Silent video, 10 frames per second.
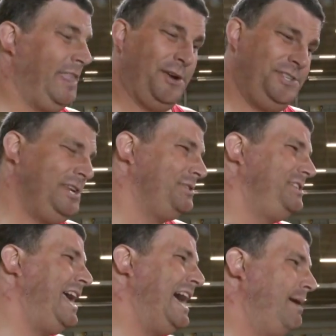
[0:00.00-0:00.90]
They could still
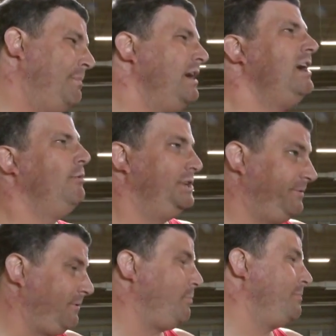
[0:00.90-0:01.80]
stab, which
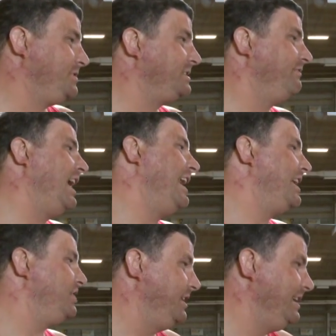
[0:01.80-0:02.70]
for purposes of not
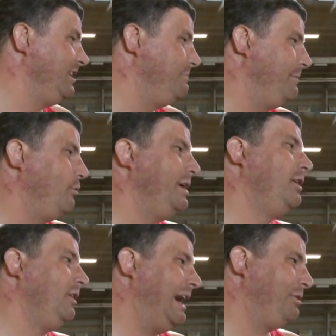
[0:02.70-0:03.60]
actually killing people, we
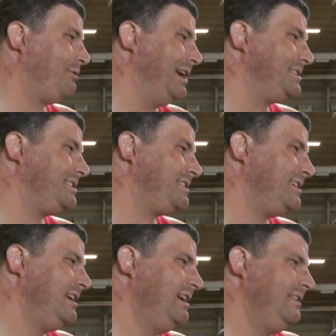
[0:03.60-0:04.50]
don't allow thrusts.
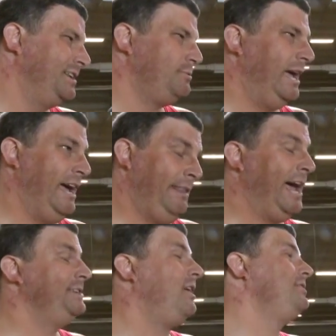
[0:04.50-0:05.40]
And
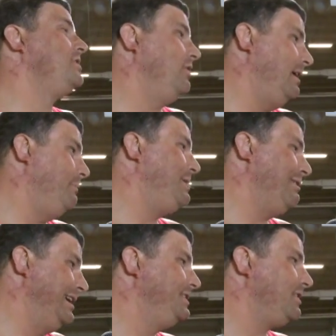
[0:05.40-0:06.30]
that is also a
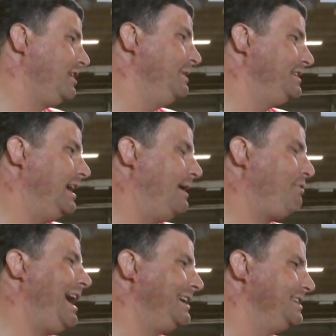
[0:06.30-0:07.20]
period tournament
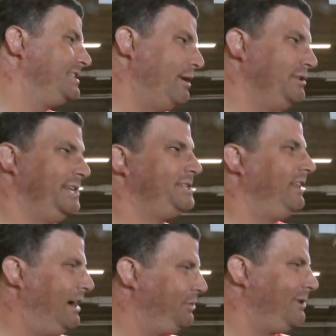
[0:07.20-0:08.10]
practice. They would
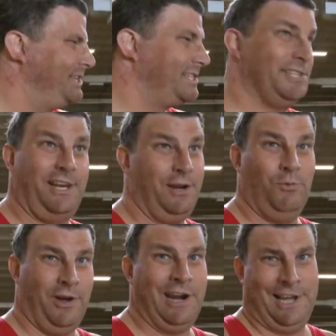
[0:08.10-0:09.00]
disallow thrusts because they didn't
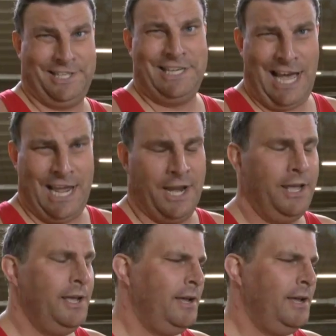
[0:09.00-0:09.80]
want knights dying.